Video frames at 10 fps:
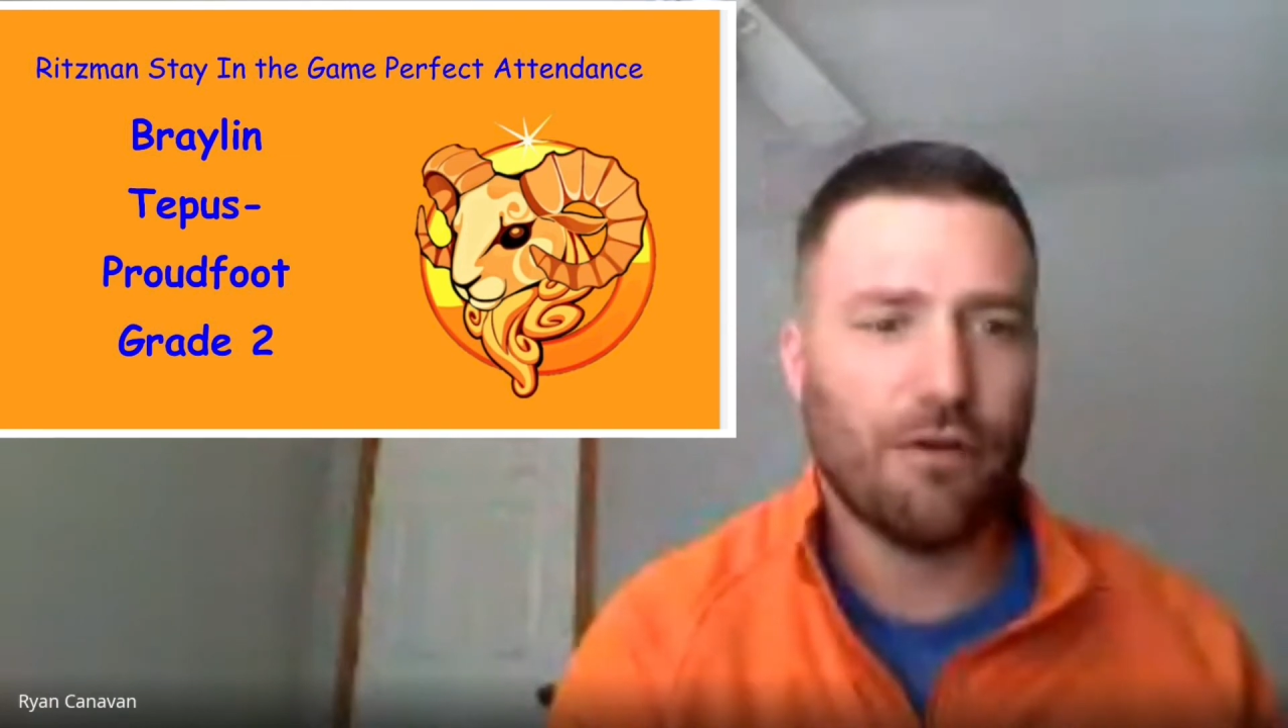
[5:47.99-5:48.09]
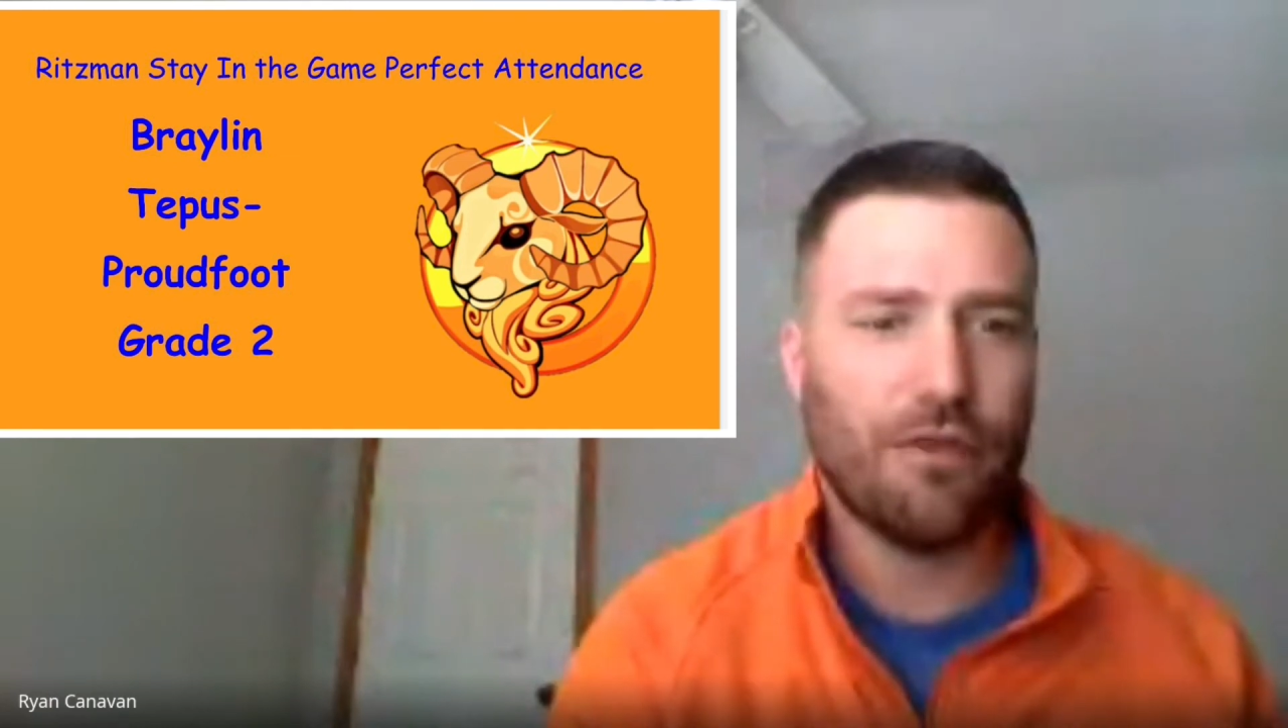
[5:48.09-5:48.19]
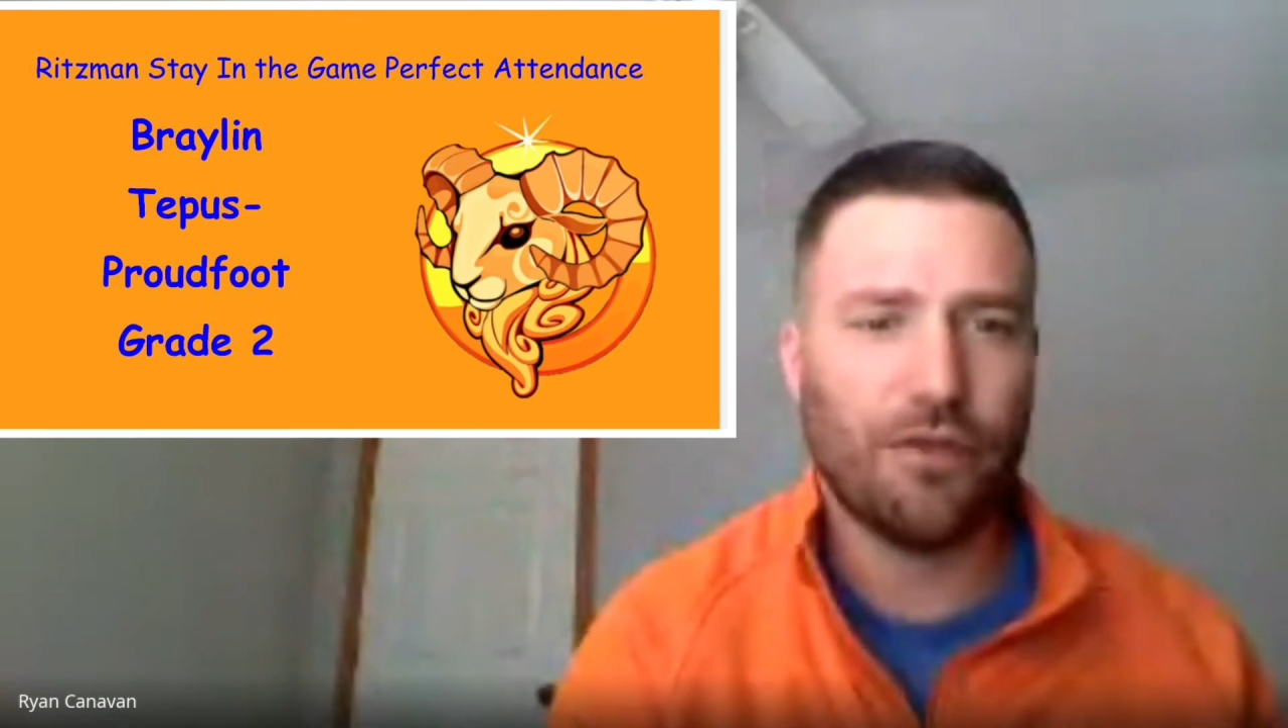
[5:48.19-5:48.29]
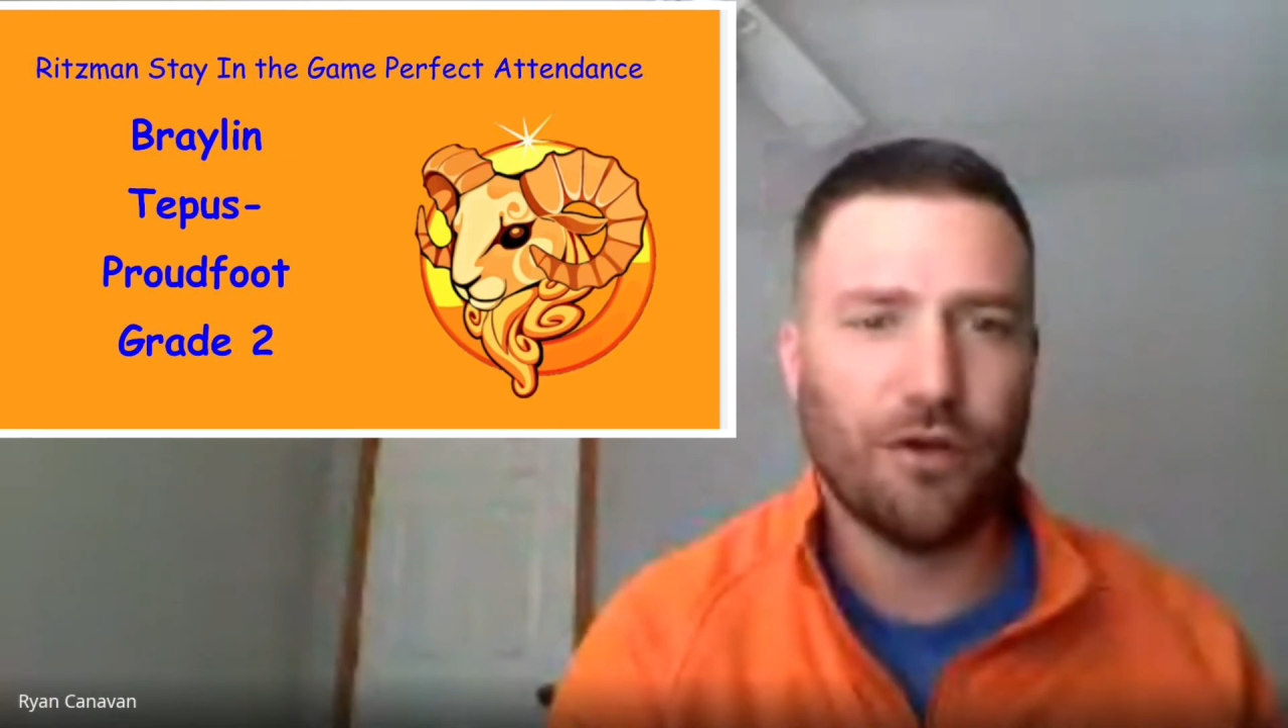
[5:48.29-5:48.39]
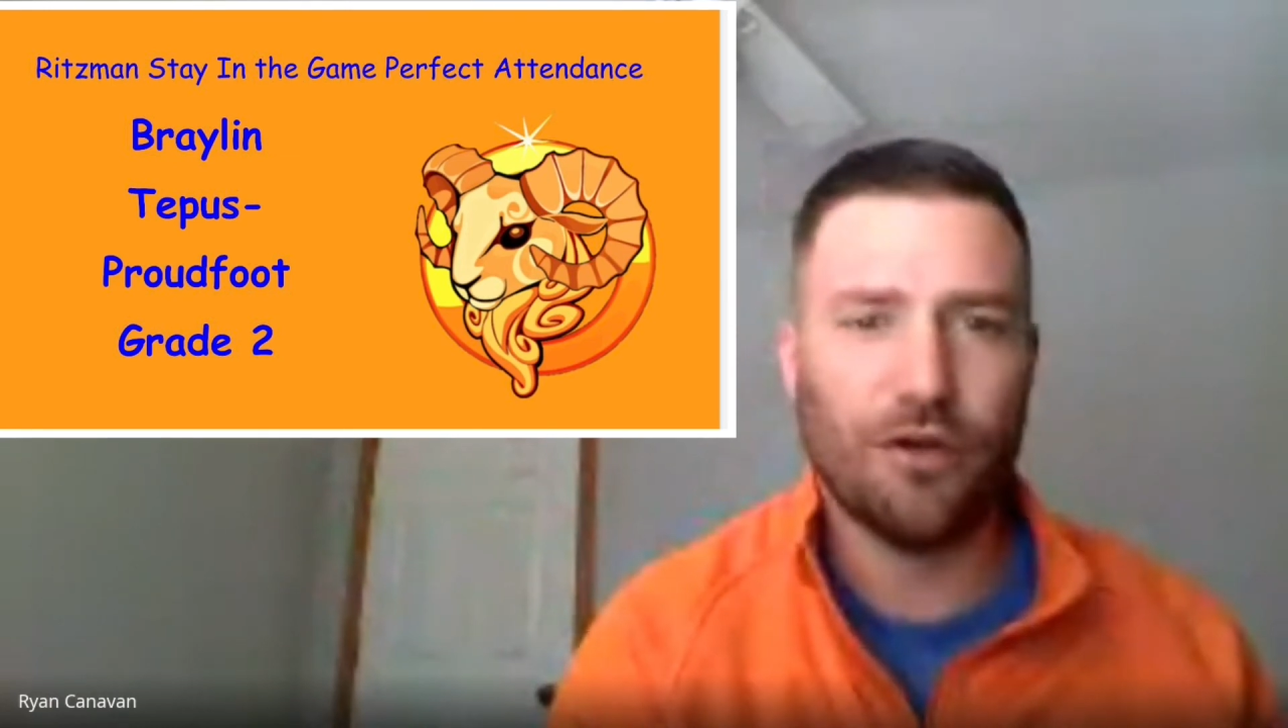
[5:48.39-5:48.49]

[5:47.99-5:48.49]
grade